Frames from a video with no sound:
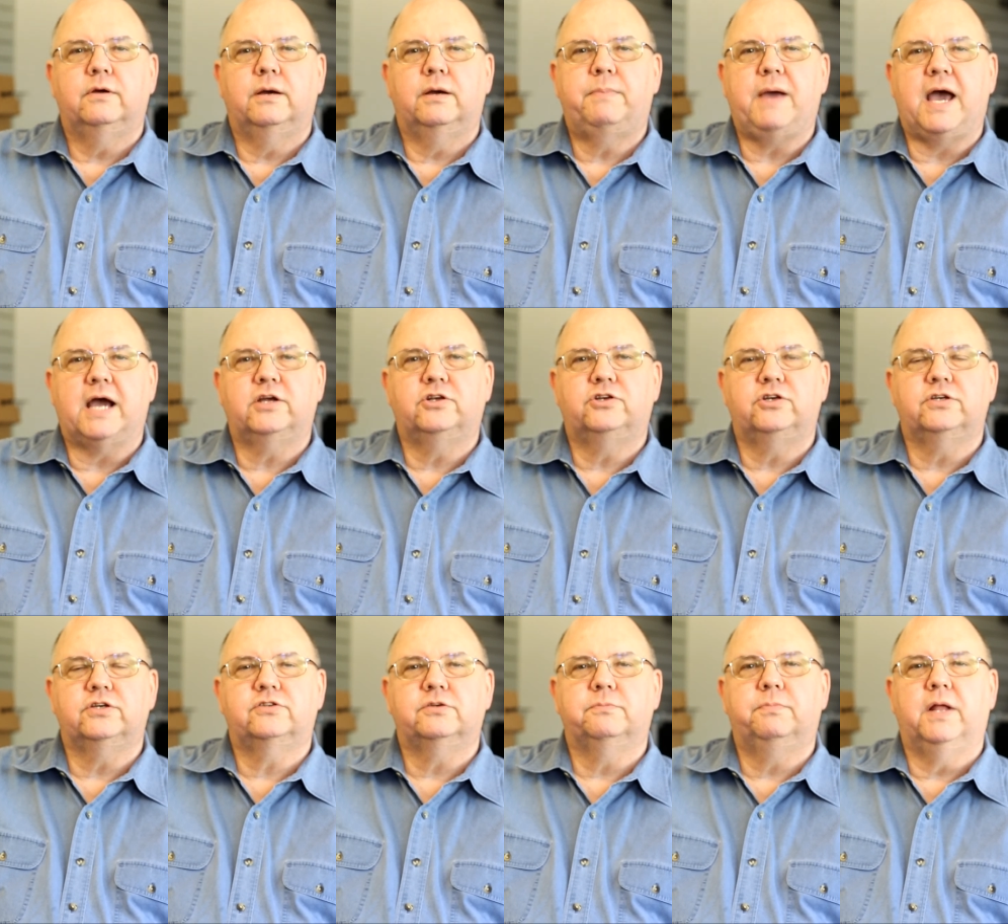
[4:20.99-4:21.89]

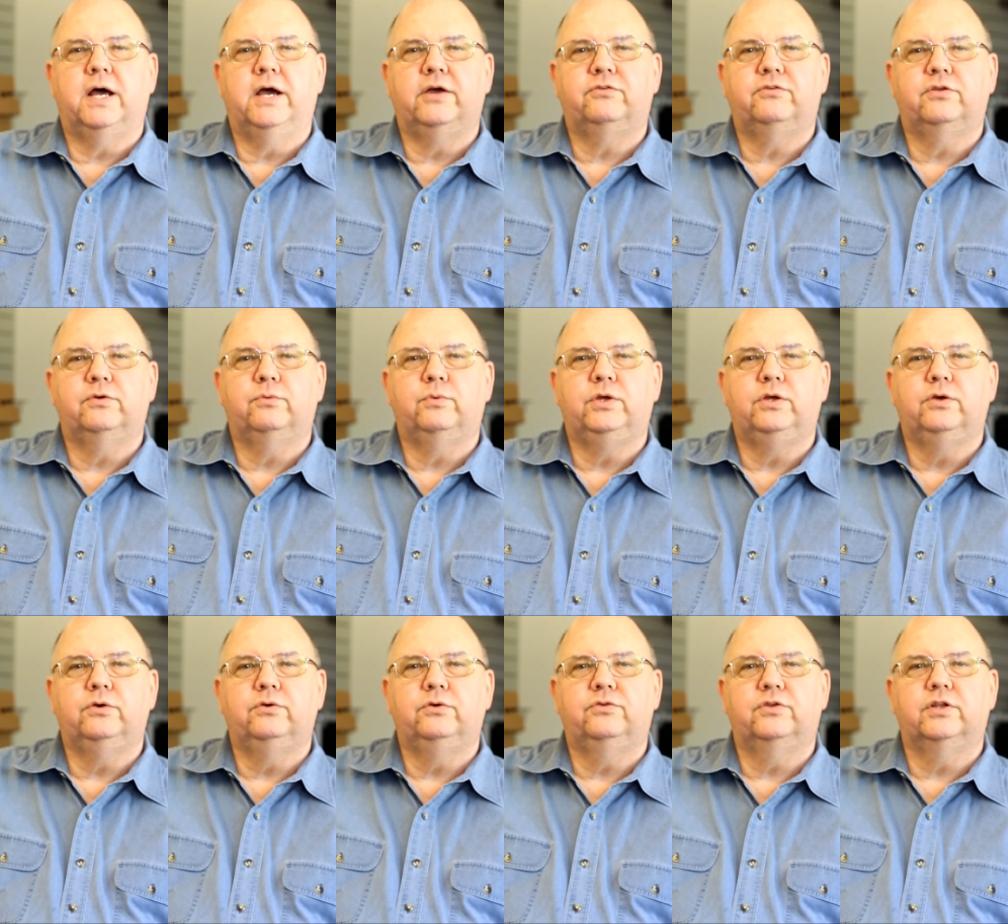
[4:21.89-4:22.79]
packaging supplies that we
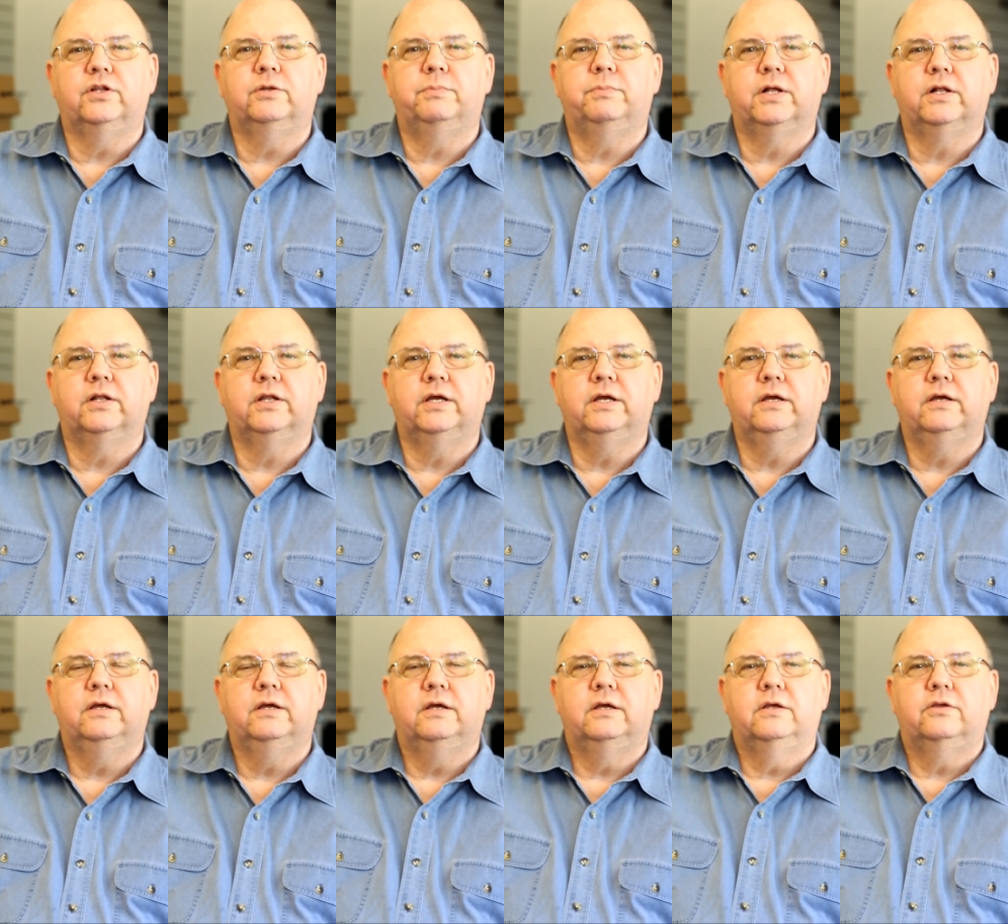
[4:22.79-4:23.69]
use in the building.
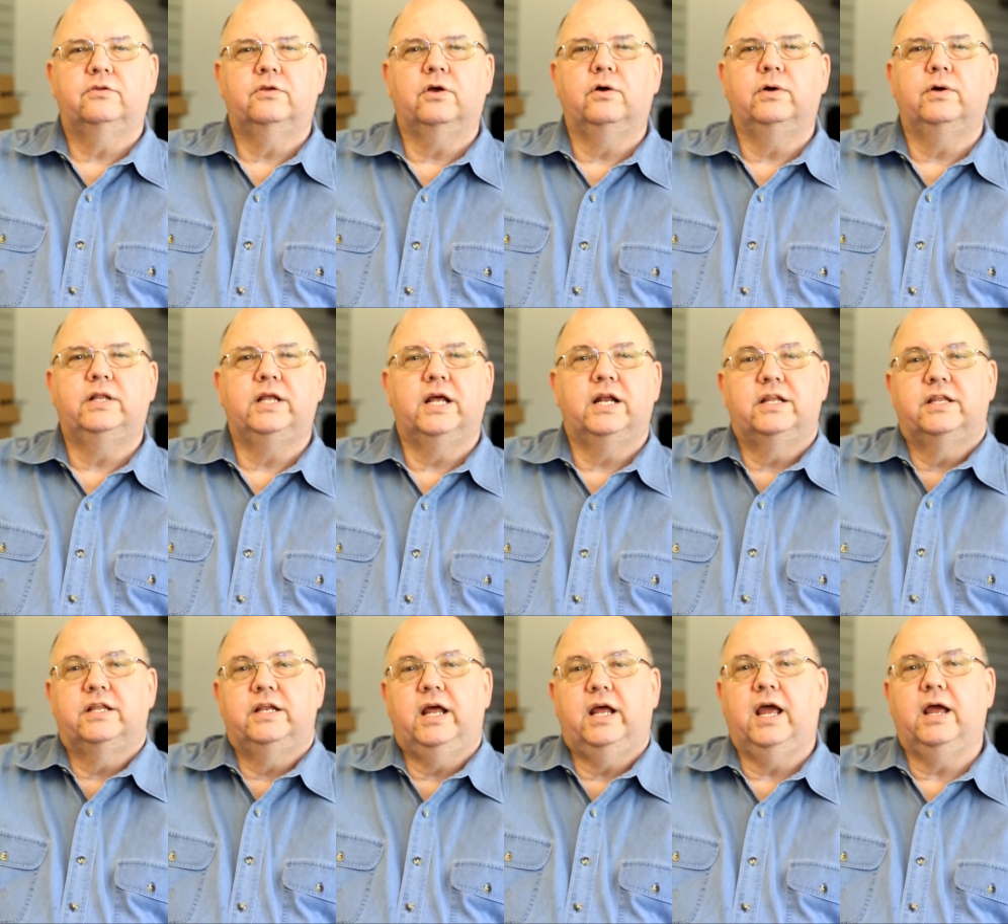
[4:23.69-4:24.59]
So at the end
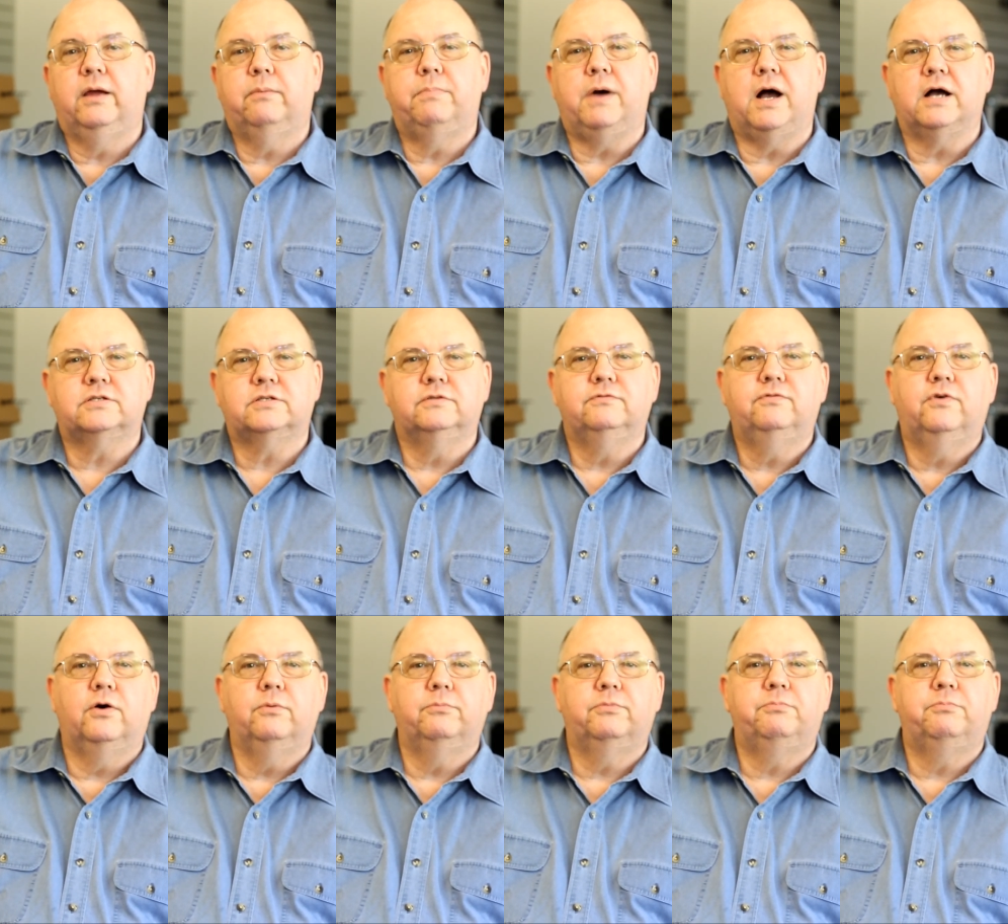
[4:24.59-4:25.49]
of the day, Box and
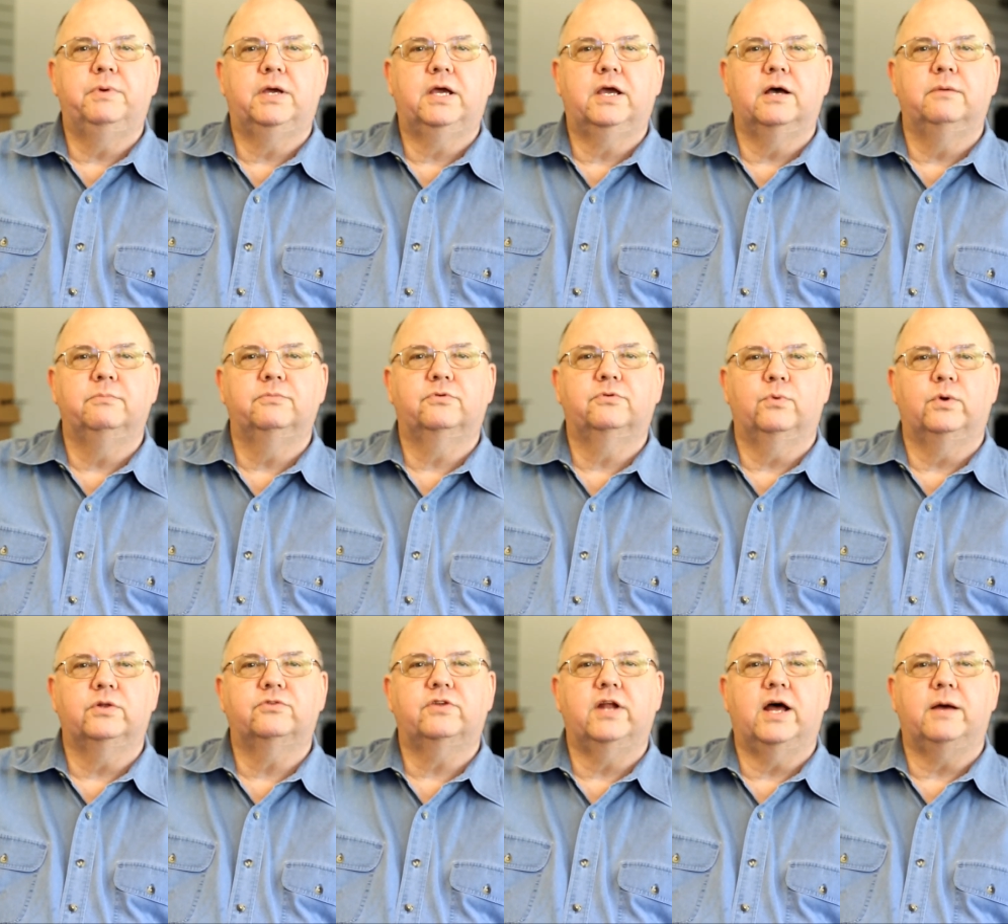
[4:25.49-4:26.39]
Foam becomes
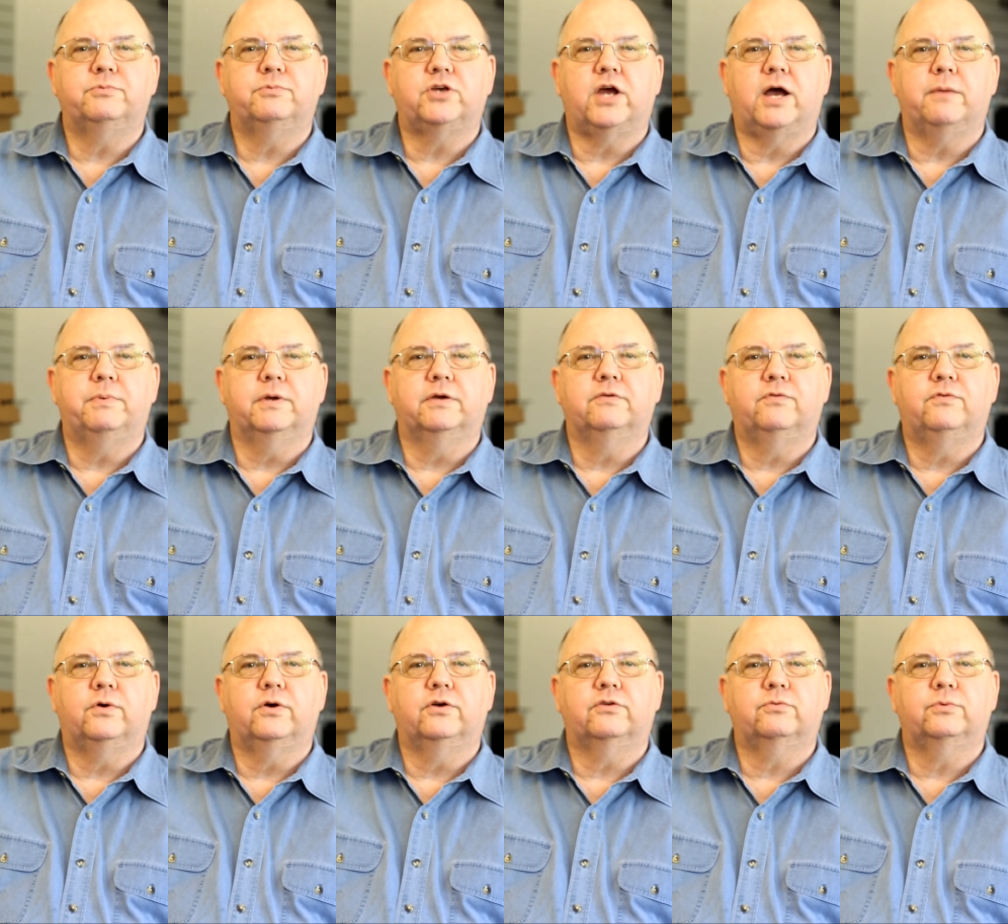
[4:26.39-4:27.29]
one-stop shopping
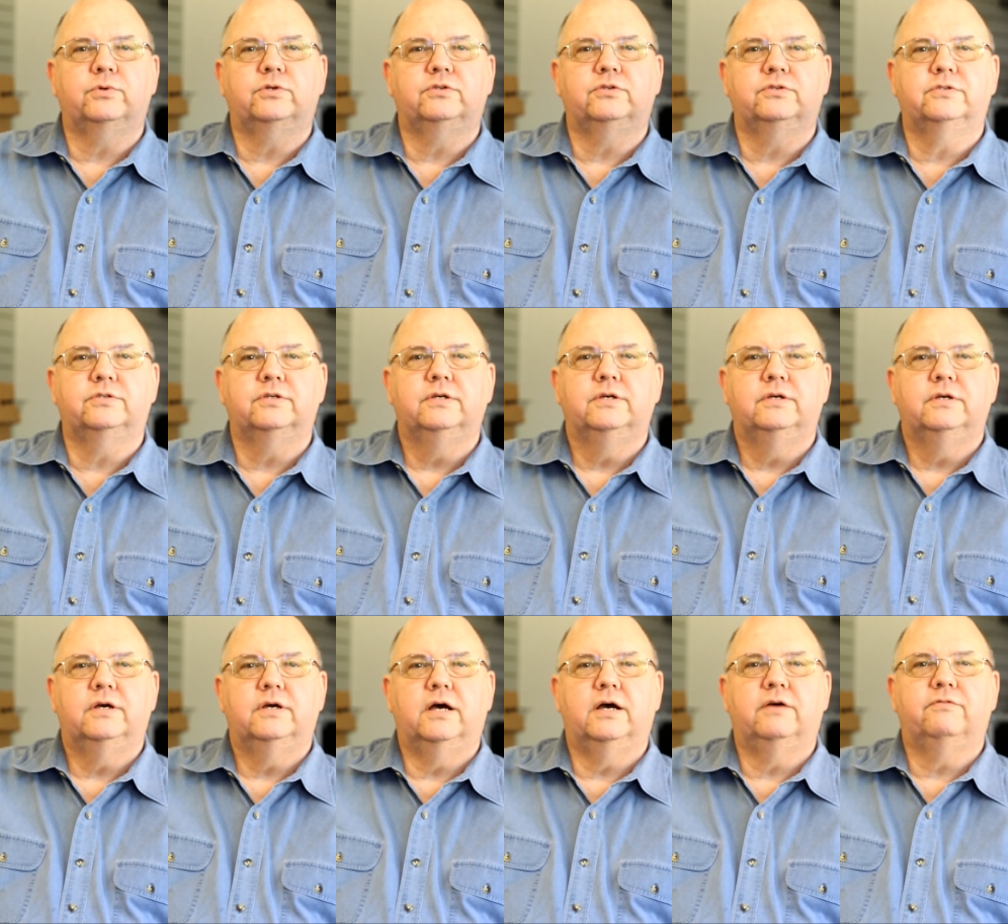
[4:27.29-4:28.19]
for us, which is
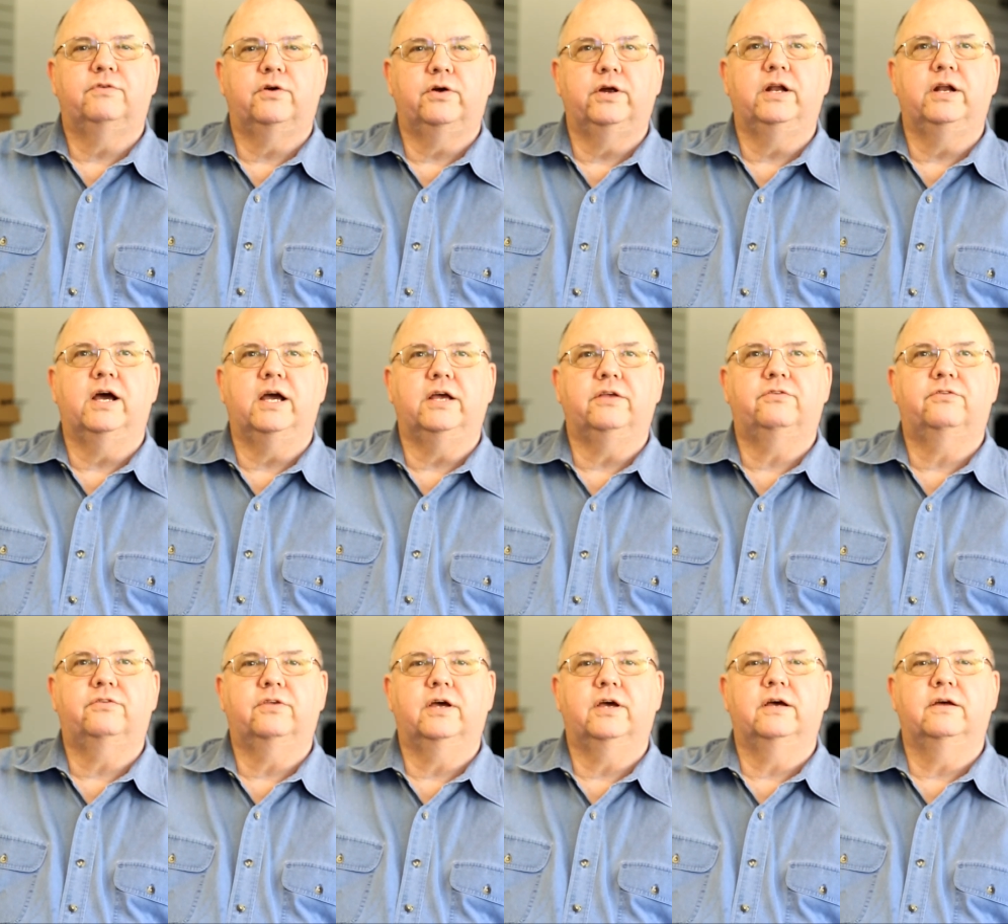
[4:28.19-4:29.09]
a very
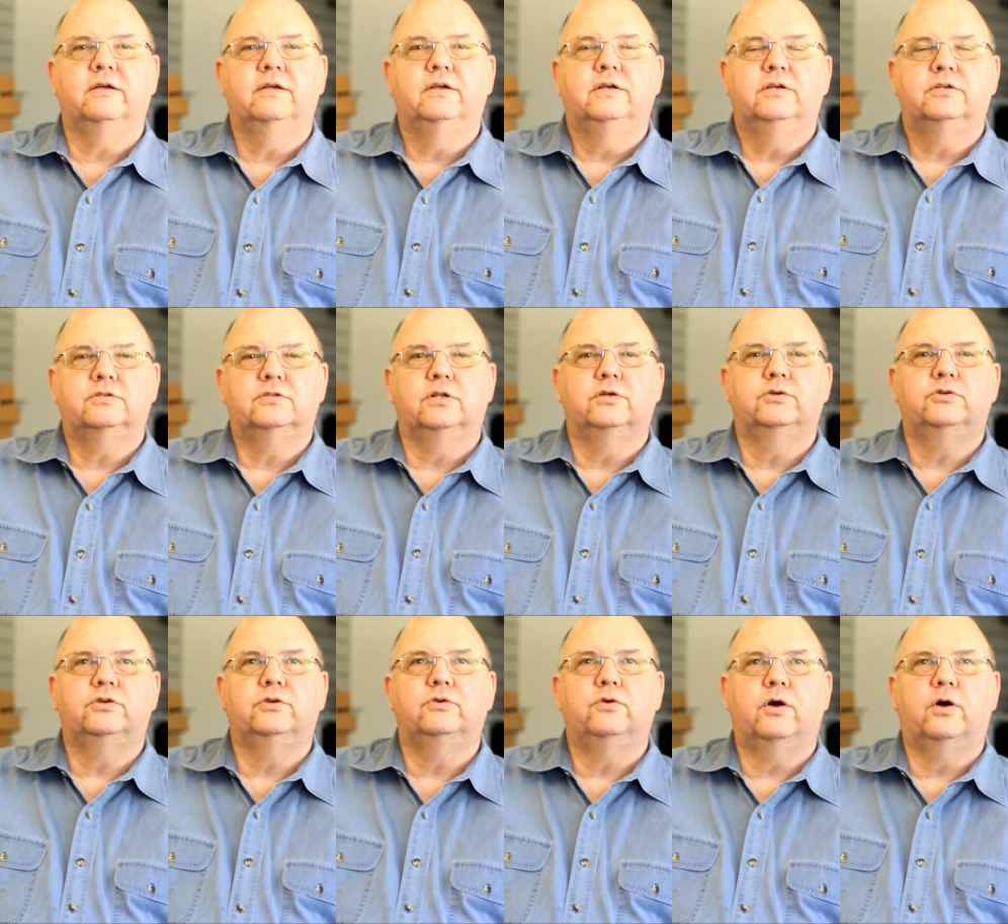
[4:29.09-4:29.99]
nice
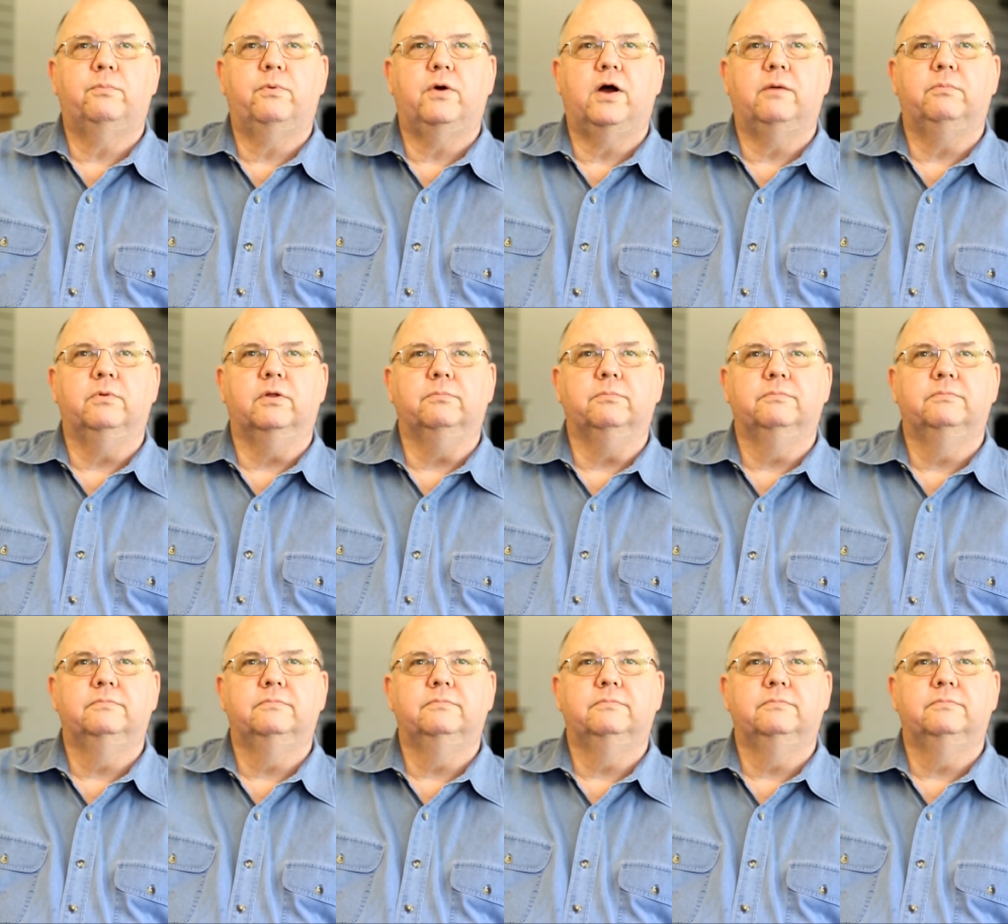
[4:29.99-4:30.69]
solution to our problem.